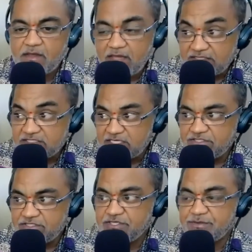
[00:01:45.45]
In such
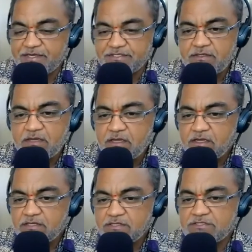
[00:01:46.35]
situation,
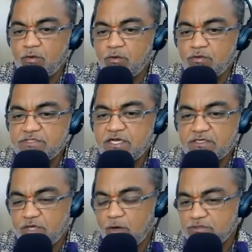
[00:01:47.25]

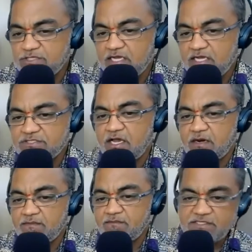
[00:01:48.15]

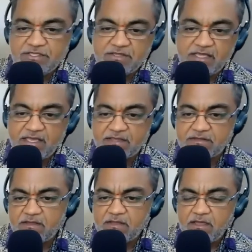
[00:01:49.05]
shauchacharam na chintayet.
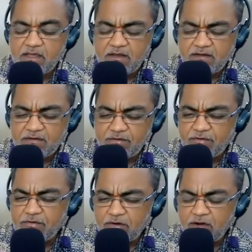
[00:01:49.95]

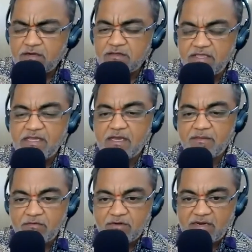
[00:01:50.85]
Do not think
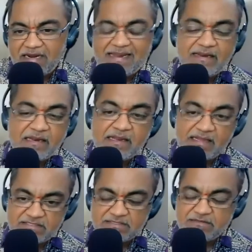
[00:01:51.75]
about
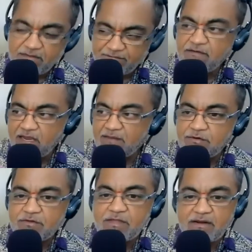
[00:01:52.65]
cleanliness. We will come
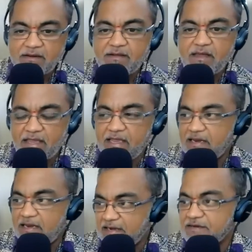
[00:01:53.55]
to that
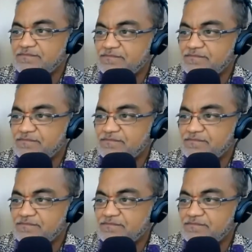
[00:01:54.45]
again later.